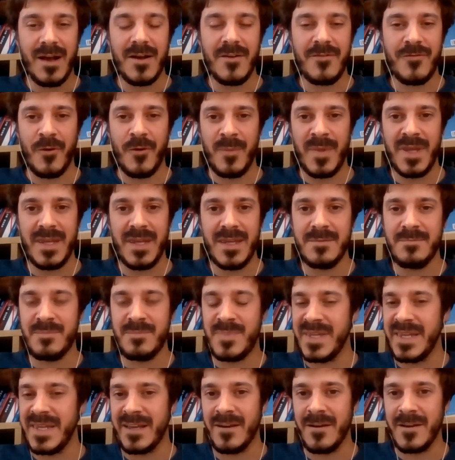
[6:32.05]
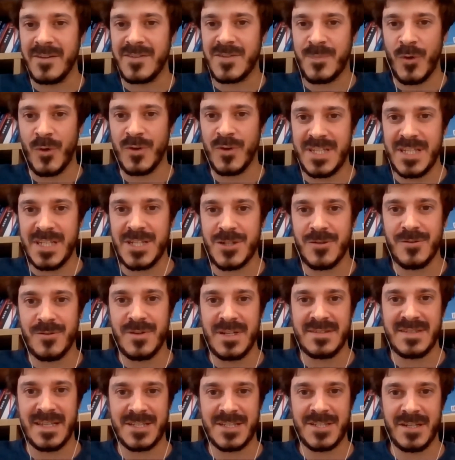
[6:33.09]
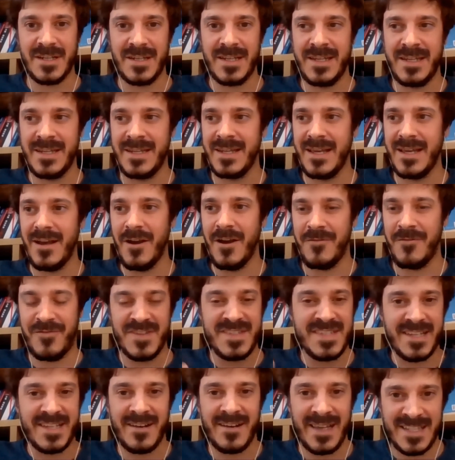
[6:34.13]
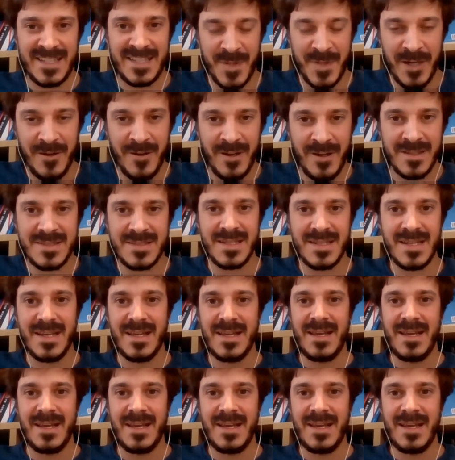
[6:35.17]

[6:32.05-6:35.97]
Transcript: For me, being a sport teacher is actually a physical experience.